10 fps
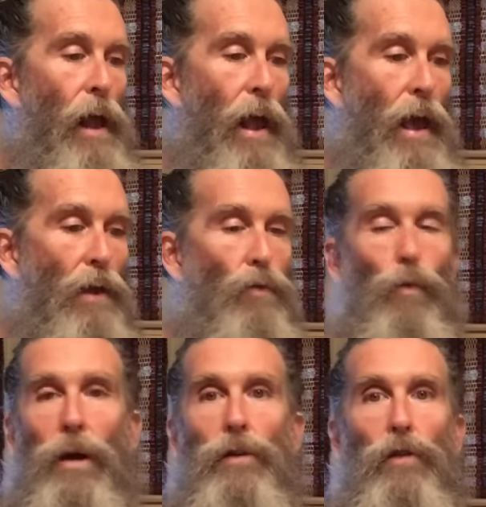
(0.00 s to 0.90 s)
and
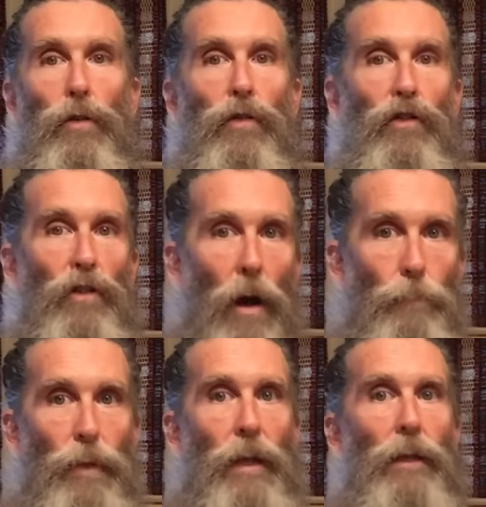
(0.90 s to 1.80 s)
when you're
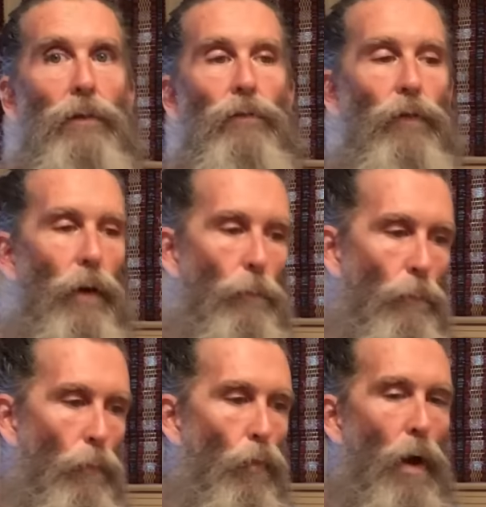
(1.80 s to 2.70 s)
jumping
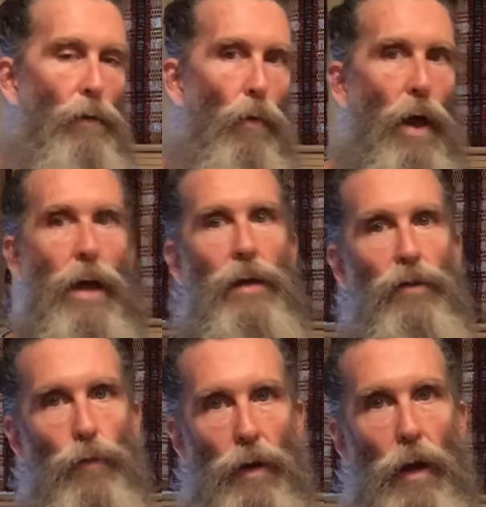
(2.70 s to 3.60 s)
from one way
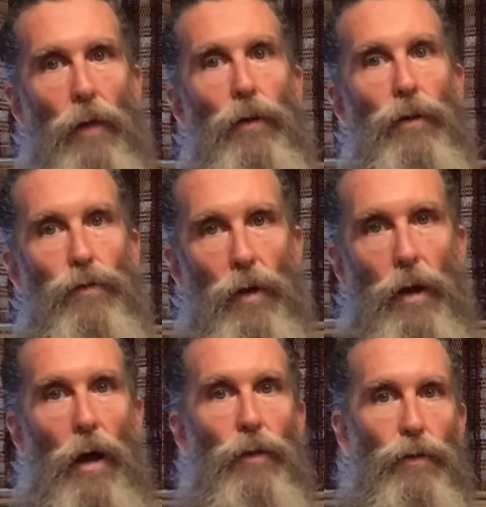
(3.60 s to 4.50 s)
to another to
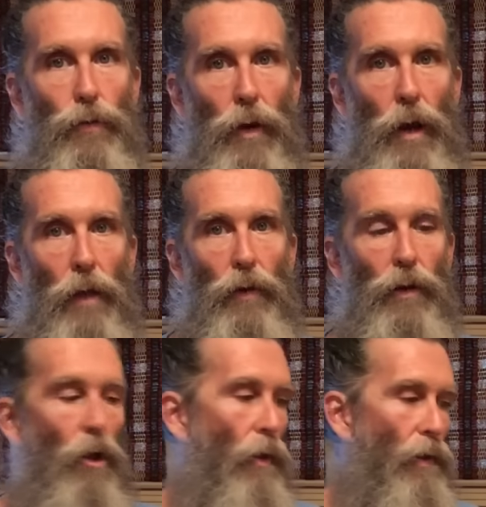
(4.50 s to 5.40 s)
another to
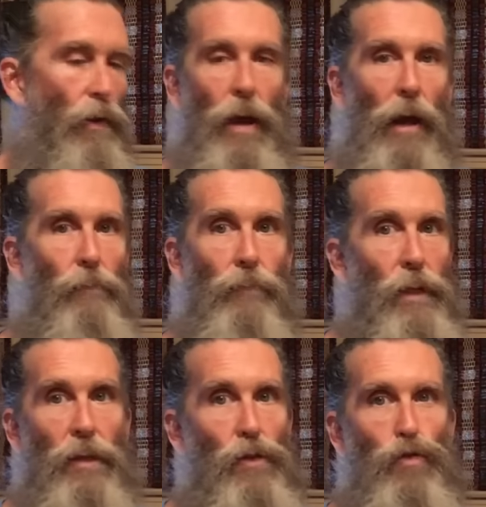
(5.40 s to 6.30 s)
another you're not
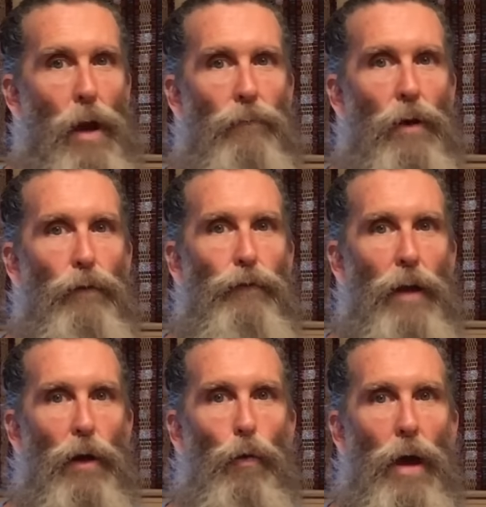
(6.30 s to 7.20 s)
you have no
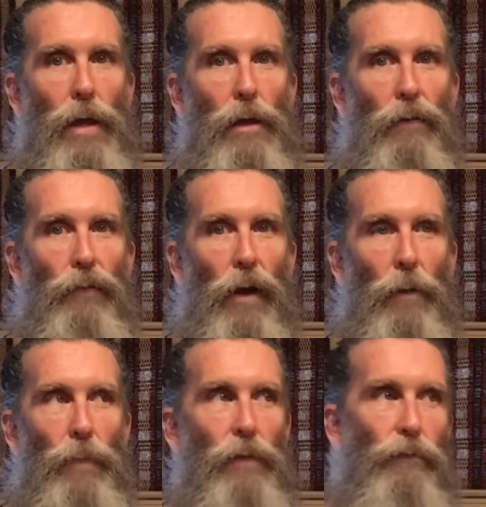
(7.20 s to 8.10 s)
fair way of
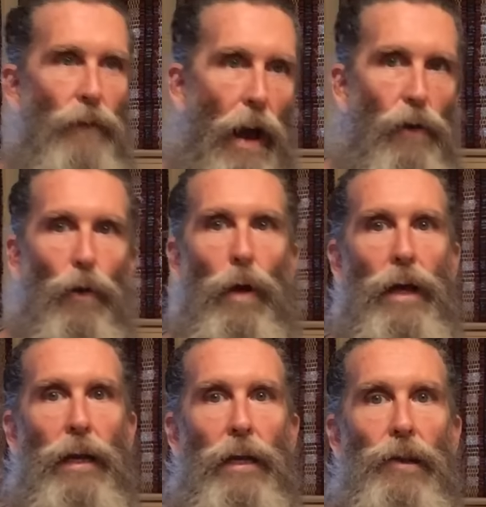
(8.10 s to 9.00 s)
um,
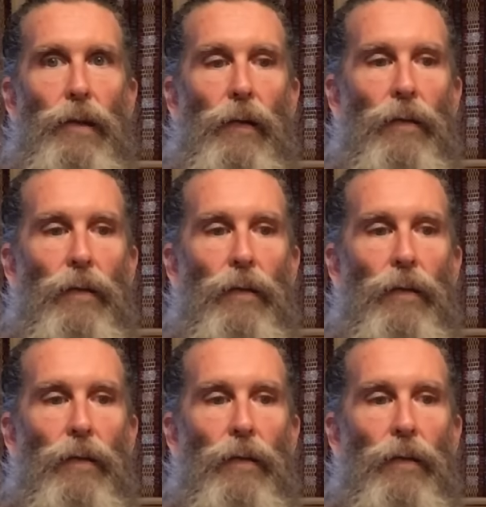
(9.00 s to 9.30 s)
evaluating